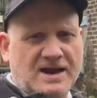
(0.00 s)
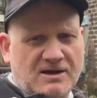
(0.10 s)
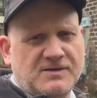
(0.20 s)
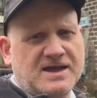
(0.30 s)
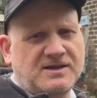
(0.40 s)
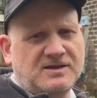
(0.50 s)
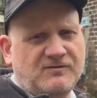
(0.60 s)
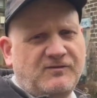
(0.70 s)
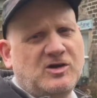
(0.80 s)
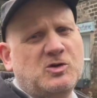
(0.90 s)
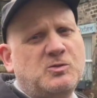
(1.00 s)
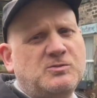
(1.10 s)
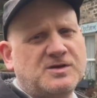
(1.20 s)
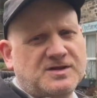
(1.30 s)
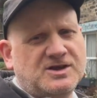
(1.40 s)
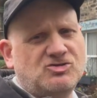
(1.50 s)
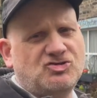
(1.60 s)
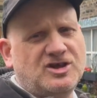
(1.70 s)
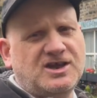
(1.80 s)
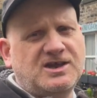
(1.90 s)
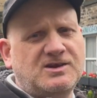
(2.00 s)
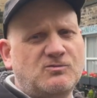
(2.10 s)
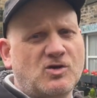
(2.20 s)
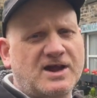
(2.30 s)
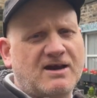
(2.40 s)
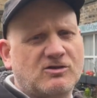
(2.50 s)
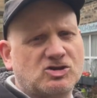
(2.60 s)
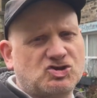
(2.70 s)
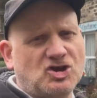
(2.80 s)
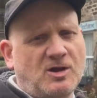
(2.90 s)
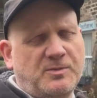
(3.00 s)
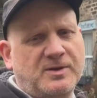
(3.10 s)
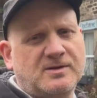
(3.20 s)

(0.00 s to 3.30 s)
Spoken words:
Now at the end of the film, you see Jean run out of the shop.